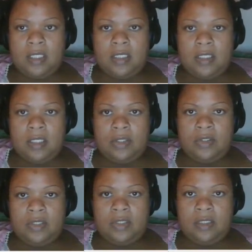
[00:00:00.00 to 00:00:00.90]
So you
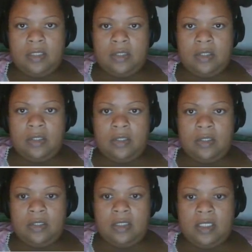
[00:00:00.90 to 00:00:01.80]
see
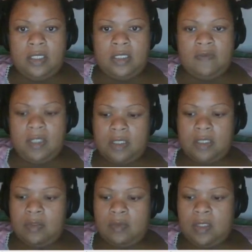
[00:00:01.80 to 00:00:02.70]
all these events.
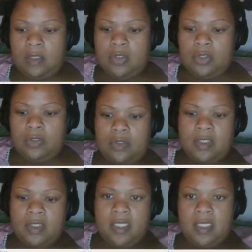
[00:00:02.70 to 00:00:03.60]
So I'm going to control
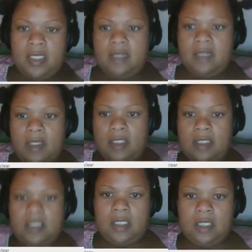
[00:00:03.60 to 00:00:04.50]
C out of it because
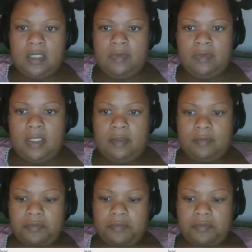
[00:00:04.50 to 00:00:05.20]
it's steadily running.